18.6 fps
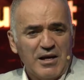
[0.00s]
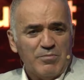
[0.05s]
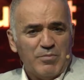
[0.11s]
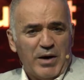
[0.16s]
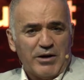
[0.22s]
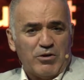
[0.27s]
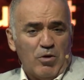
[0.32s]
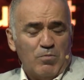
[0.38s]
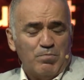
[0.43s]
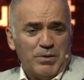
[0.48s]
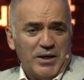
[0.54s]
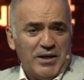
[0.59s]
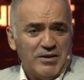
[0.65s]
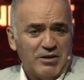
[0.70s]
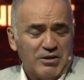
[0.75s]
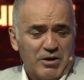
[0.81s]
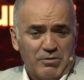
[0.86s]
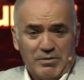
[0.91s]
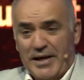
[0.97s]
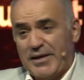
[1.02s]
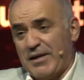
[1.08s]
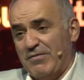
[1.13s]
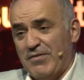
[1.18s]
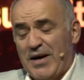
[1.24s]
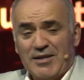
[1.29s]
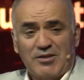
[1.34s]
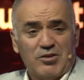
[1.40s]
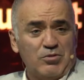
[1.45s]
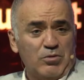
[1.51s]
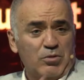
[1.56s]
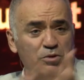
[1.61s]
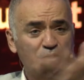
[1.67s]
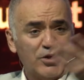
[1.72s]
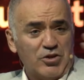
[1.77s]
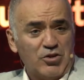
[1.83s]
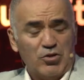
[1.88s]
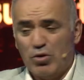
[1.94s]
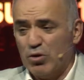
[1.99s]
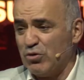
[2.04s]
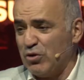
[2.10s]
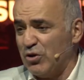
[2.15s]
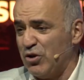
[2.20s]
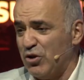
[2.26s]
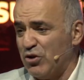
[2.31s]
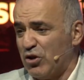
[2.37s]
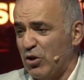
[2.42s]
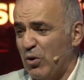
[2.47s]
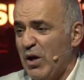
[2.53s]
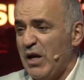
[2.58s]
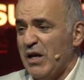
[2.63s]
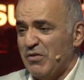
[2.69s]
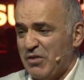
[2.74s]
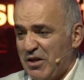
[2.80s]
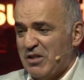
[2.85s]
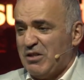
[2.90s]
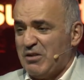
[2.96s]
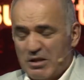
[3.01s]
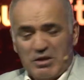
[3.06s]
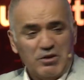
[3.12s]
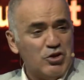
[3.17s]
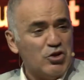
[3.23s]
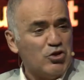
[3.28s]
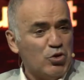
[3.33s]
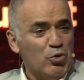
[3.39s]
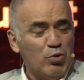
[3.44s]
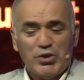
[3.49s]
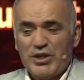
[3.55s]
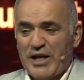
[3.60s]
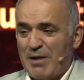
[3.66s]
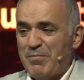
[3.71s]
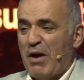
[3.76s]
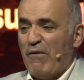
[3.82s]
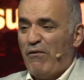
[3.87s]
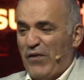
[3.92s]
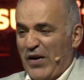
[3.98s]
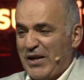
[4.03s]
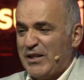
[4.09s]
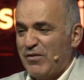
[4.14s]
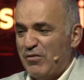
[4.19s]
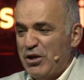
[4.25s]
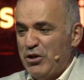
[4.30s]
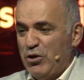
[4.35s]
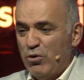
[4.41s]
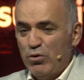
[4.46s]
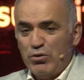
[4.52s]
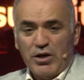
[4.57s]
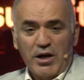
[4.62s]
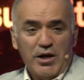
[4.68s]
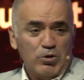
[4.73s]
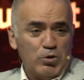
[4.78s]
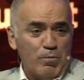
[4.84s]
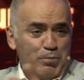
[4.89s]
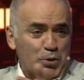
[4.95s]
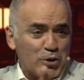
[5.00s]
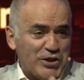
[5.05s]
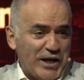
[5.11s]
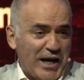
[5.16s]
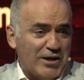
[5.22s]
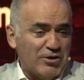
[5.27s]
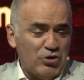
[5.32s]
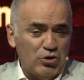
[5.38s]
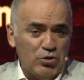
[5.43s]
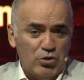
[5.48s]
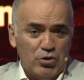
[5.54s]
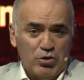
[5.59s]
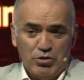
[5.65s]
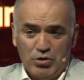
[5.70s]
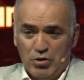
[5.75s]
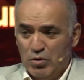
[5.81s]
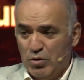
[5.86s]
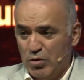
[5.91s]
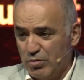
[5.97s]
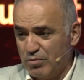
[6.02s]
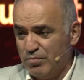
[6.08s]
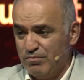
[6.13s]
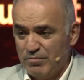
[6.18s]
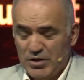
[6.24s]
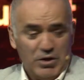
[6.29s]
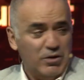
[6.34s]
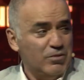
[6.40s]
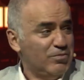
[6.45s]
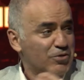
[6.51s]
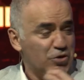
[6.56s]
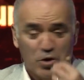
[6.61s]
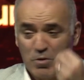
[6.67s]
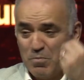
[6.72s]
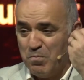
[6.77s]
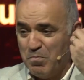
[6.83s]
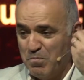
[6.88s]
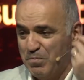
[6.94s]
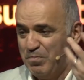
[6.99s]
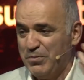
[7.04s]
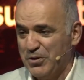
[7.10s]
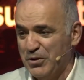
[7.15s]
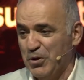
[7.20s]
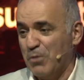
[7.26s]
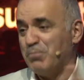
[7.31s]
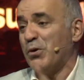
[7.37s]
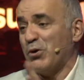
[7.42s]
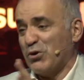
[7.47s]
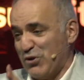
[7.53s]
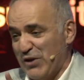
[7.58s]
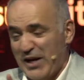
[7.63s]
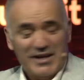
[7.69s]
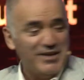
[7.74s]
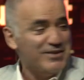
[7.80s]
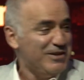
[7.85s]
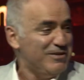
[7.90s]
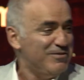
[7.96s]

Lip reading: companies, like Avast or just Norton, so these tools can be effectively used to protect your personality.